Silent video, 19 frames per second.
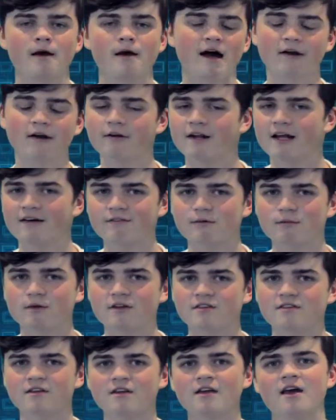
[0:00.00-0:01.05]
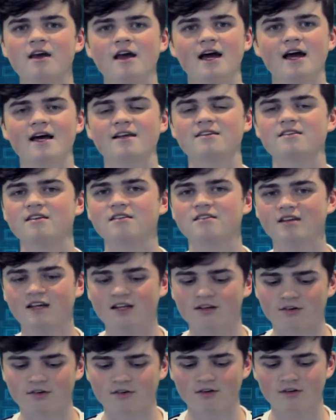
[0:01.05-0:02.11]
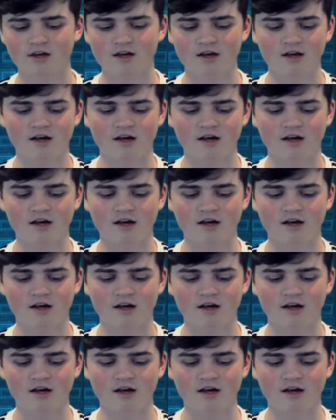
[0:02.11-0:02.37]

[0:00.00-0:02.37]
I don't have them listed as contenders.